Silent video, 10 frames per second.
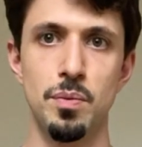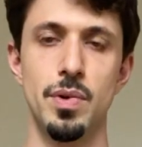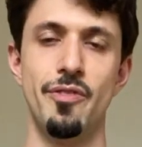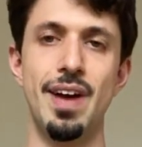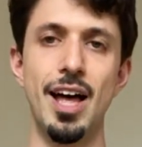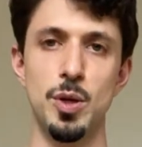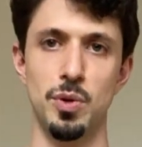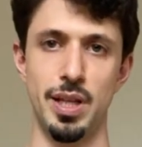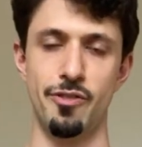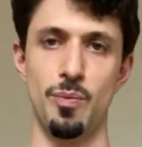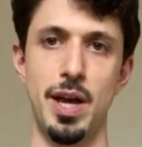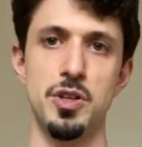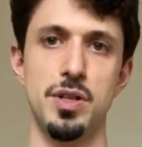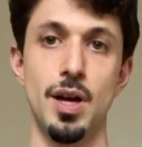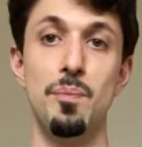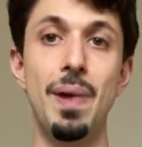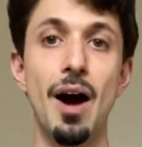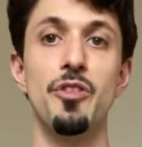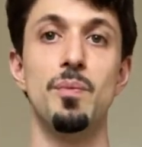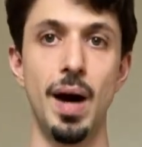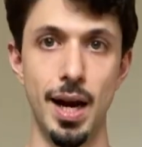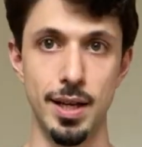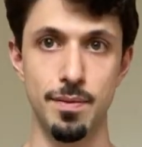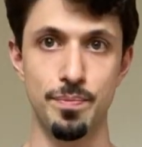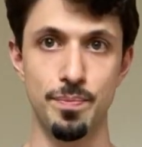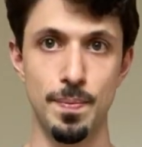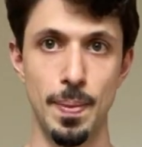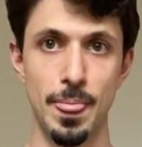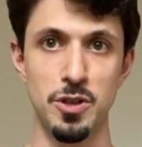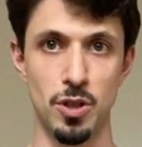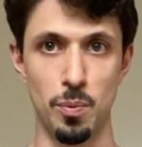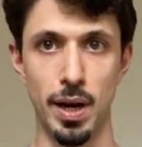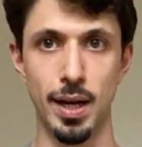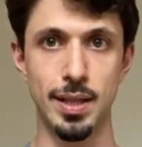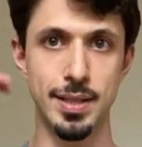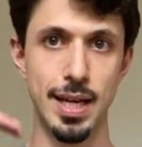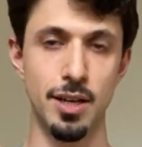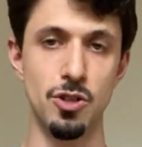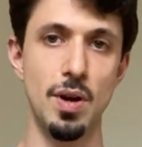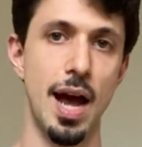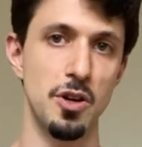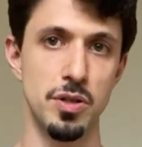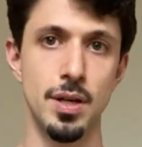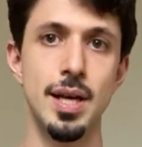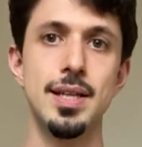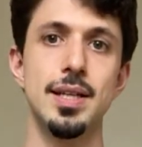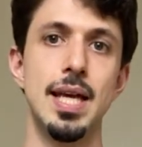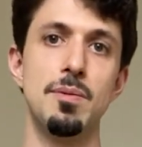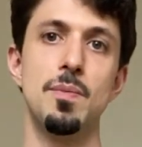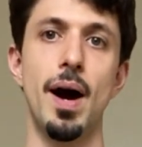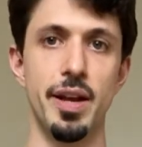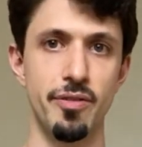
valuable information about the body. So the brain can then take new action to keep the body